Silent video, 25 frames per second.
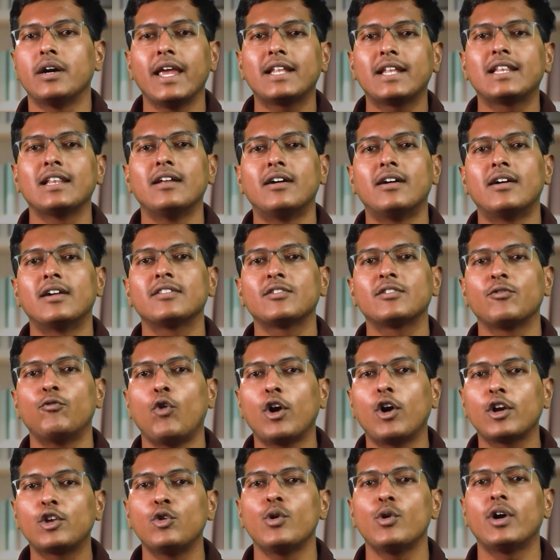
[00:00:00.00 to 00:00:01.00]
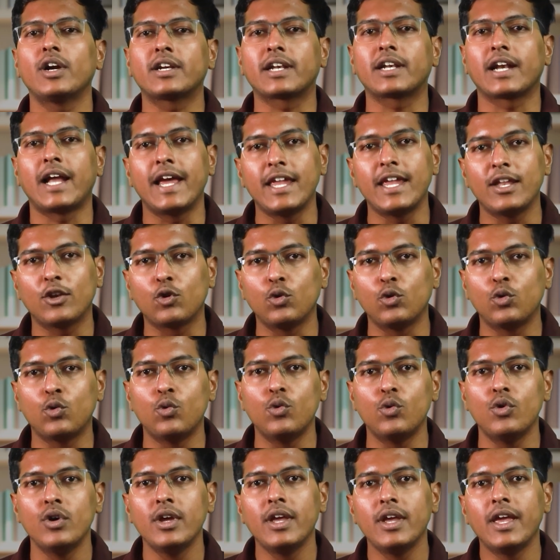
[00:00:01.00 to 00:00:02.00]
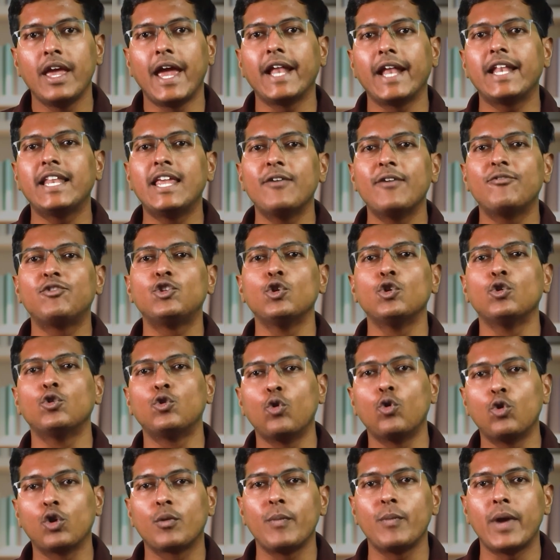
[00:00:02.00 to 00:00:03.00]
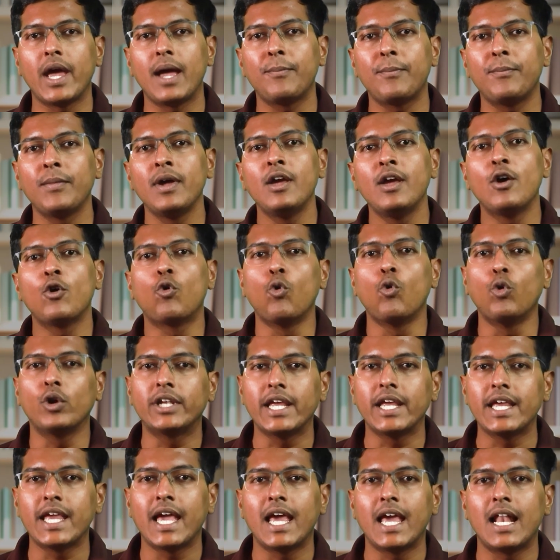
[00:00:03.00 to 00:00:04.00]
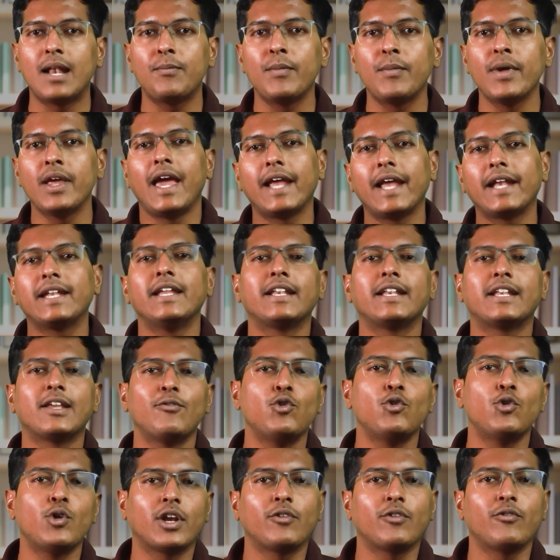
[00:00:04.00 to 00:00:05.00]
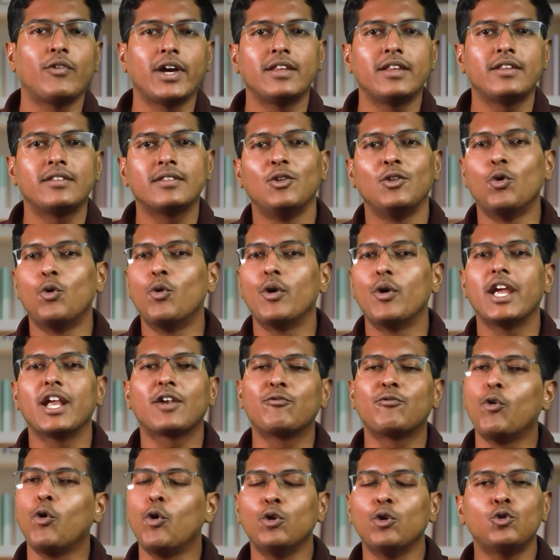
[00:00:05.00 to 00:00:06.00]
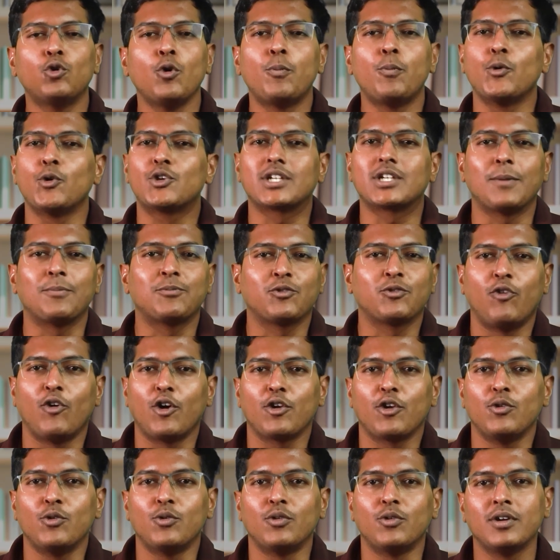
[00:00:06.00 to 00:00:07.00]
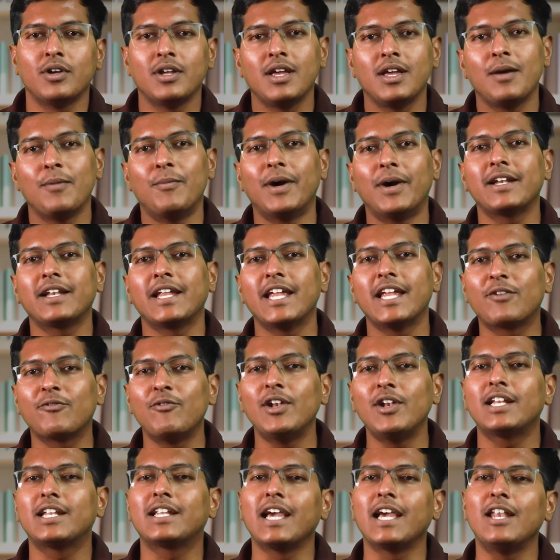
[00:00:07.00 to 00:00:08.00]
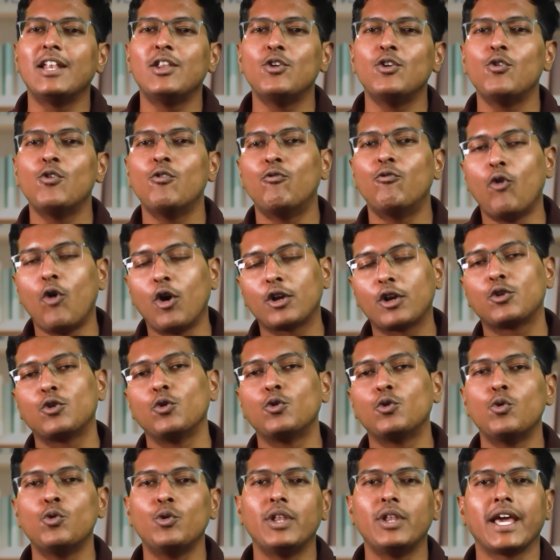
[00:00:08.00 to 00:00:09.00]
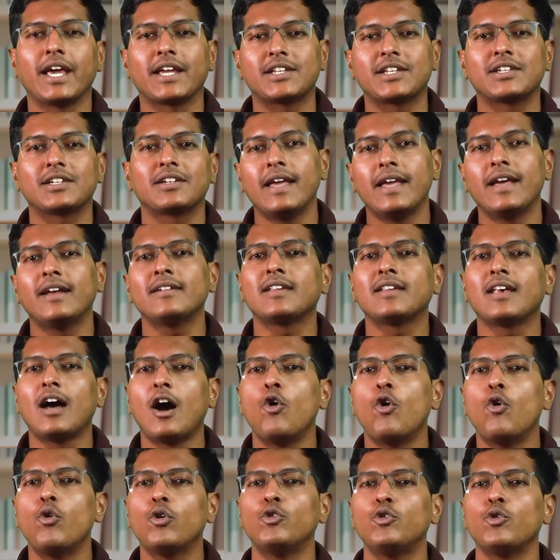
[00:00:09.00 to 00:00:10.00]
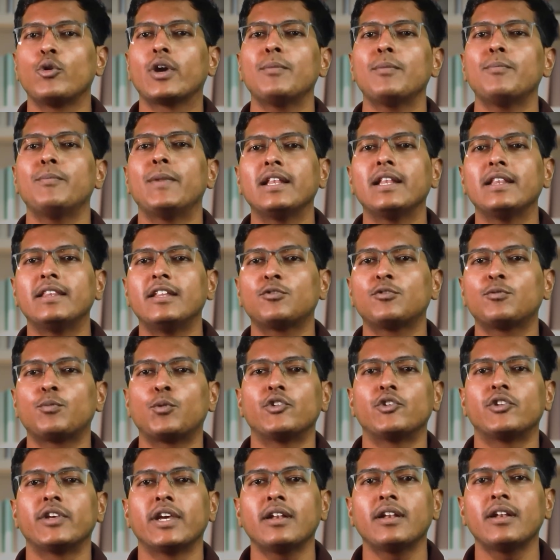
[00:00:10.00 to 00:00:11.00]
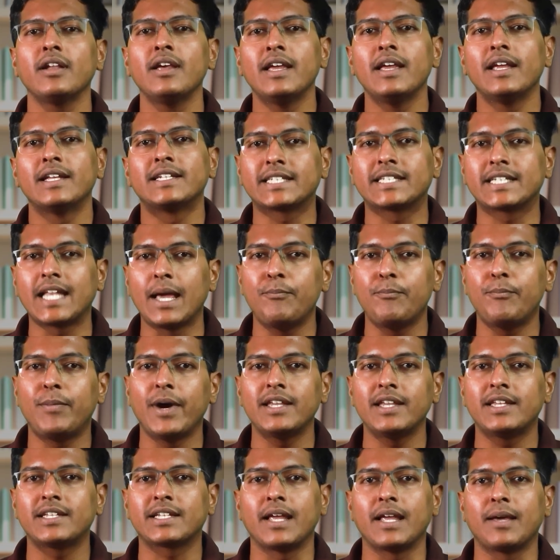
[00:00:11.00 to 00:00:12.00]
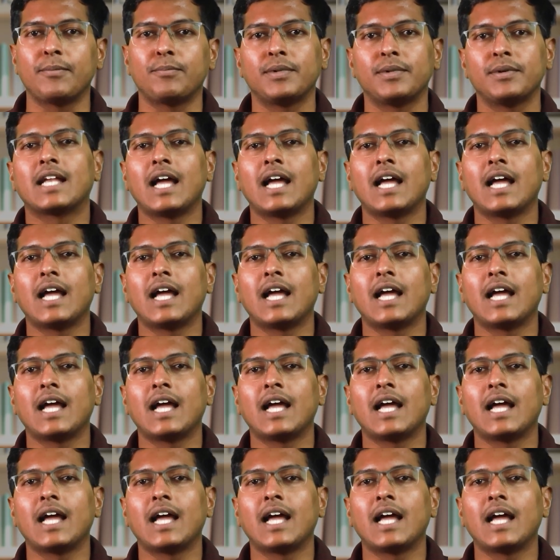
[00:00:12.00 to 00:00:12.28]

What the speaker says: It learns what you are trying to do and gives you roadmap, coding help, and interview advice. No, it won't do push-ups for you, but it will tell you what to do next. Here's how you can build this project step by step.